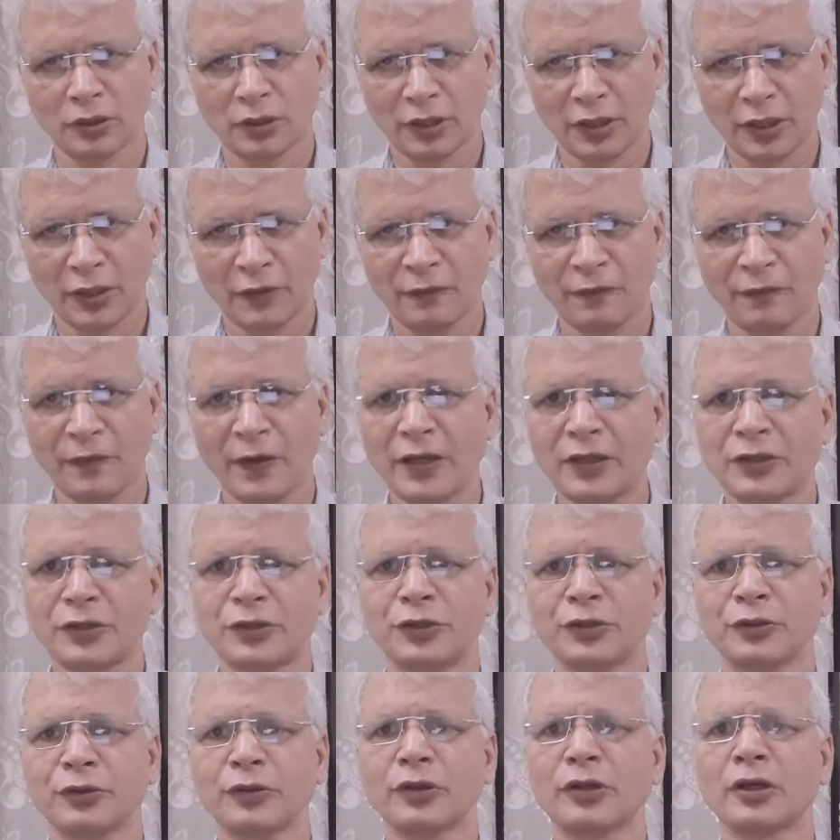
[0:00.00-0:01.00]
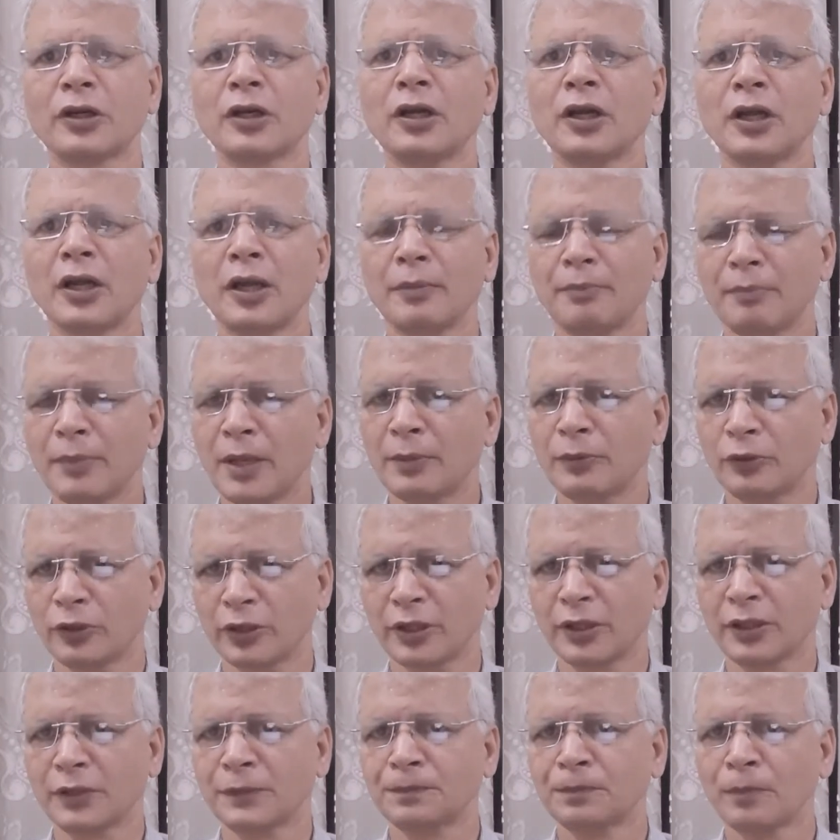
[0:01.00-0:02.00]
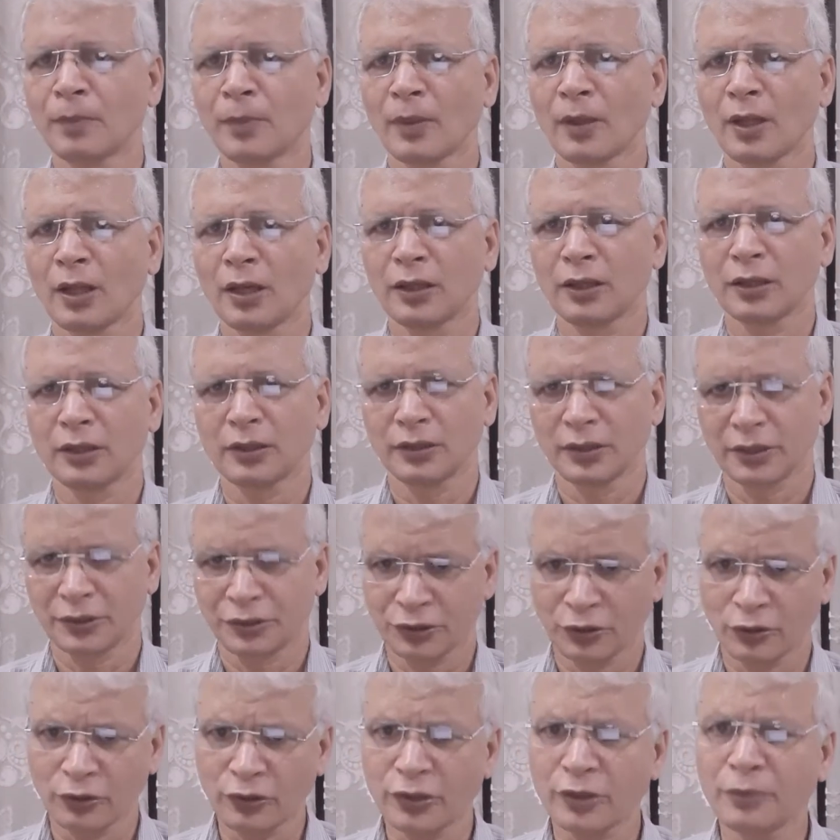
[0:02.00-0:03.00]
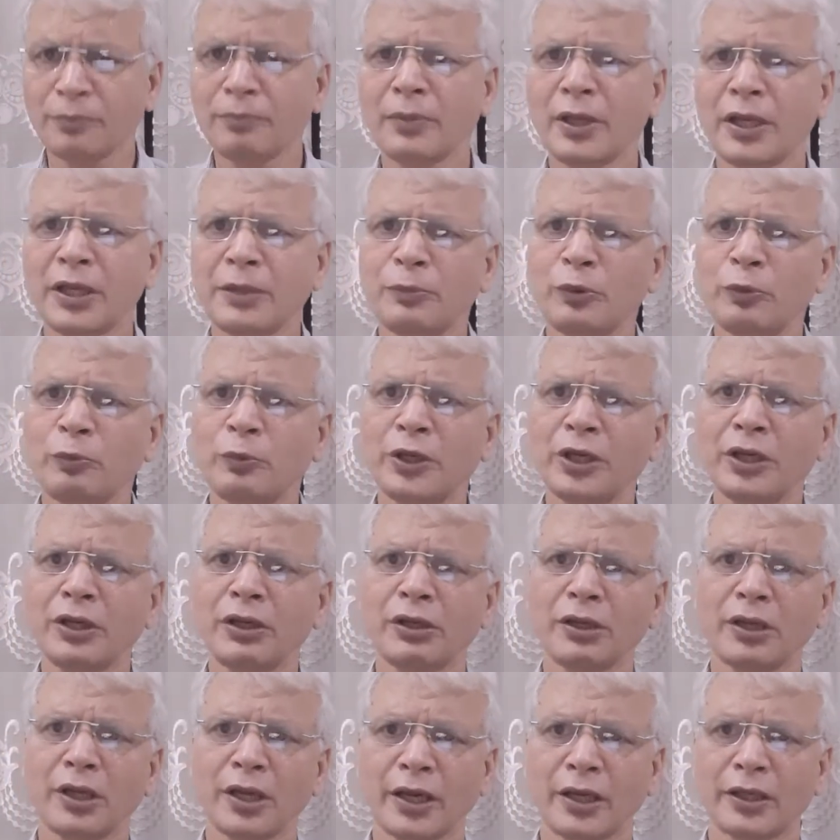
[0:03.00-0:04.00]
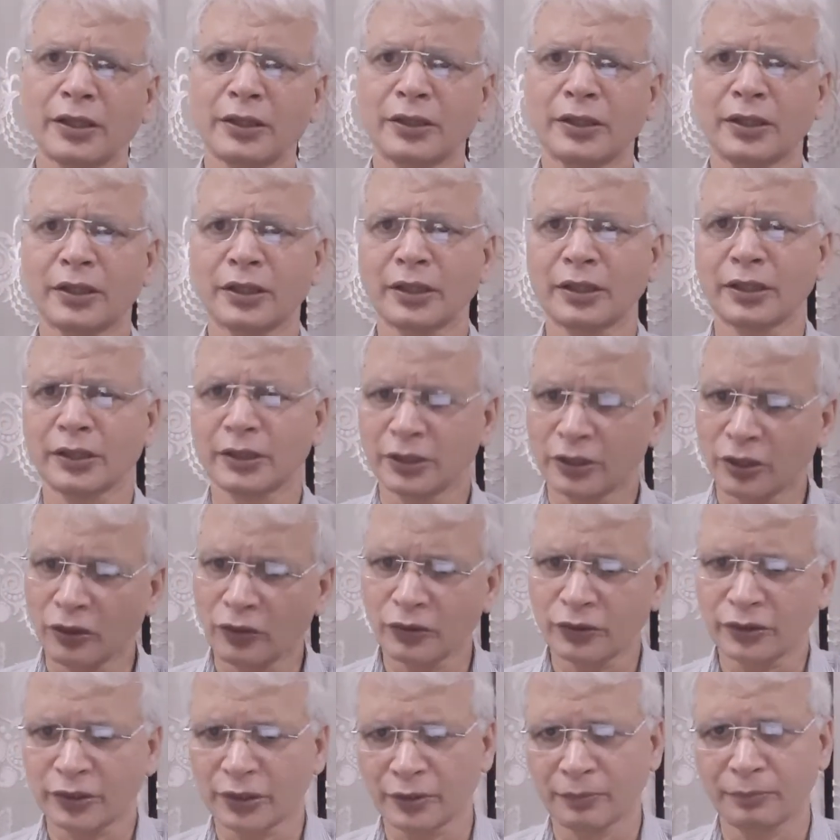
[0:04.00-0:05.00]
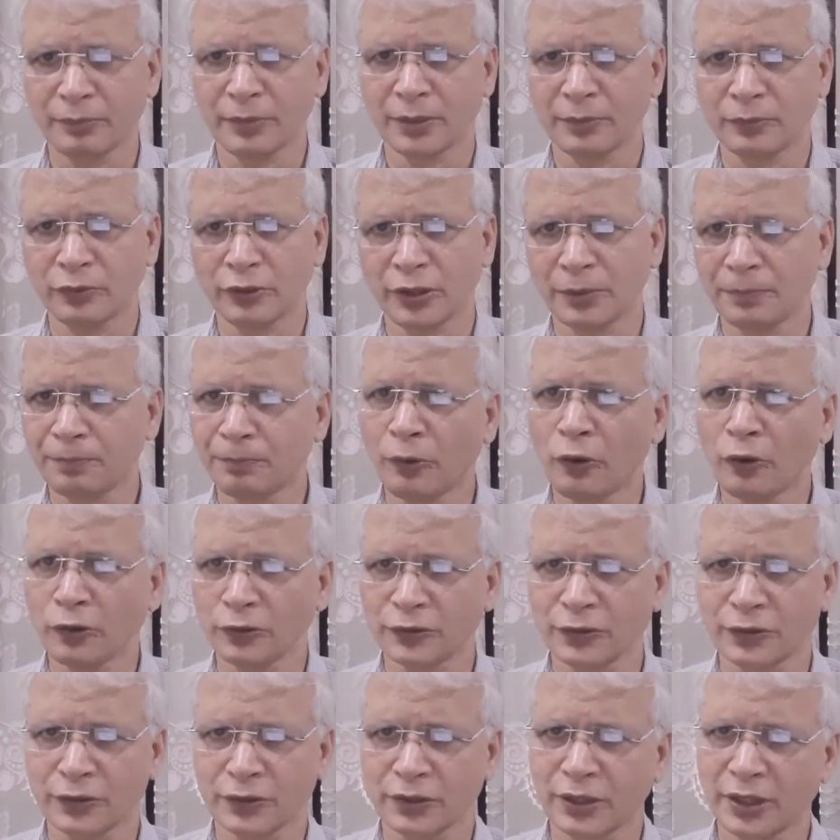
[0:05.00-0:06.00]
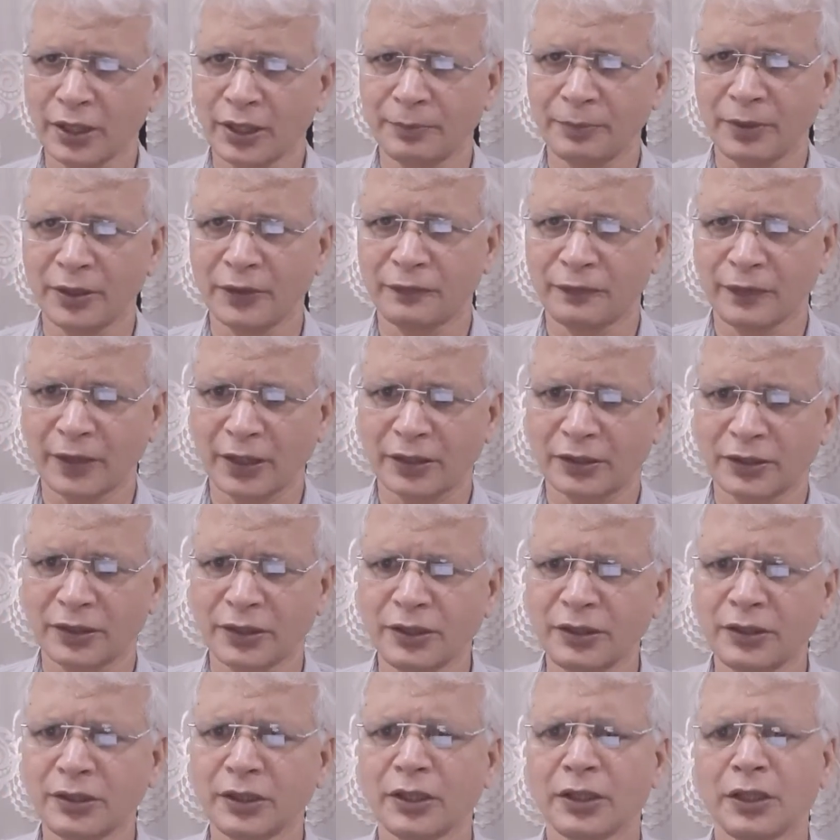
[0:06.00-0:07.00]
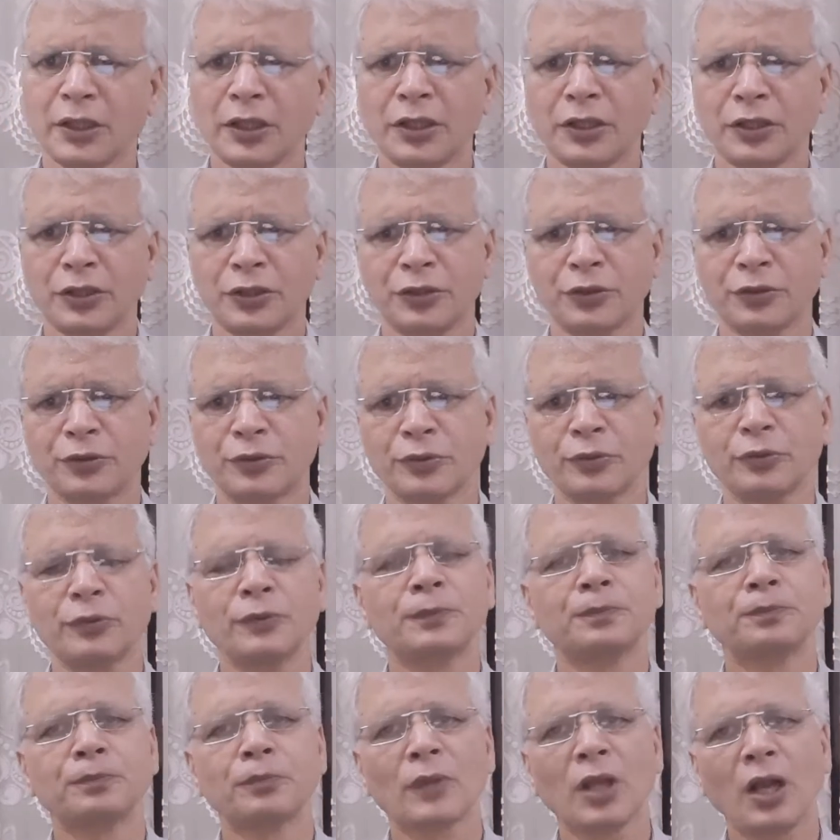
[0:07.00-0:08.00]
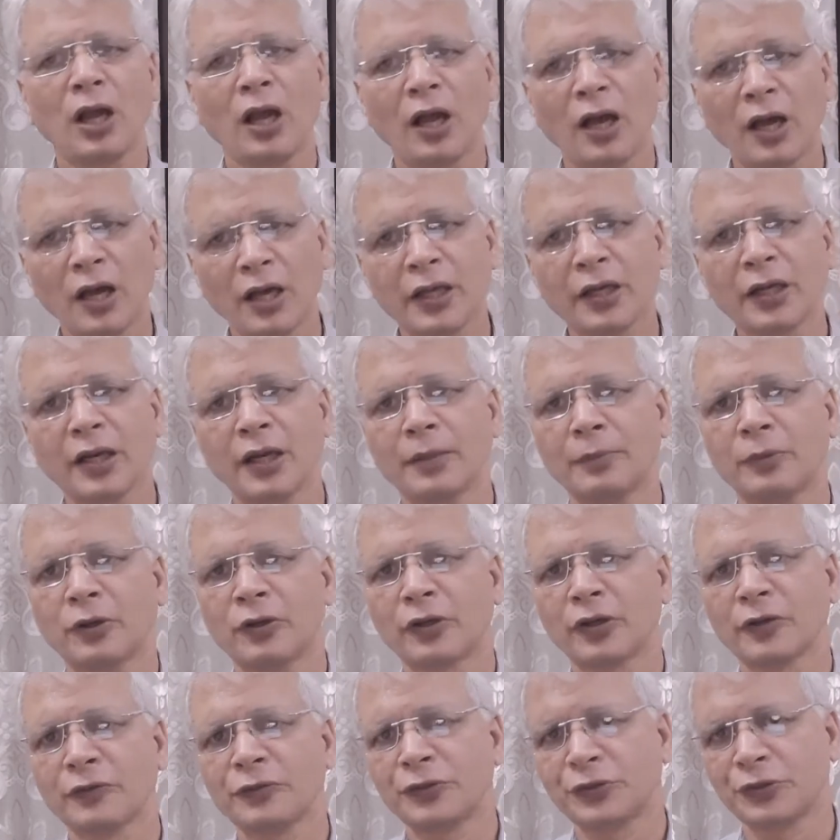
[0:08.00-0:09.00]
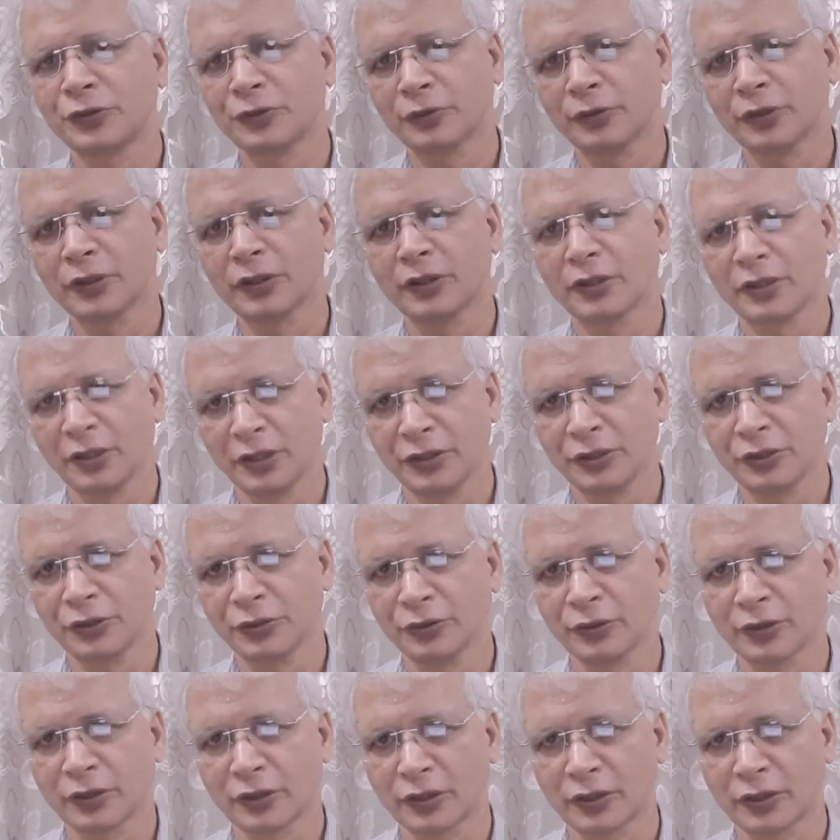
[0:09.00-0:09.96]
affect your memory. The short-term memory and the long-term memory, both can be affected due to higher amount of sugar in your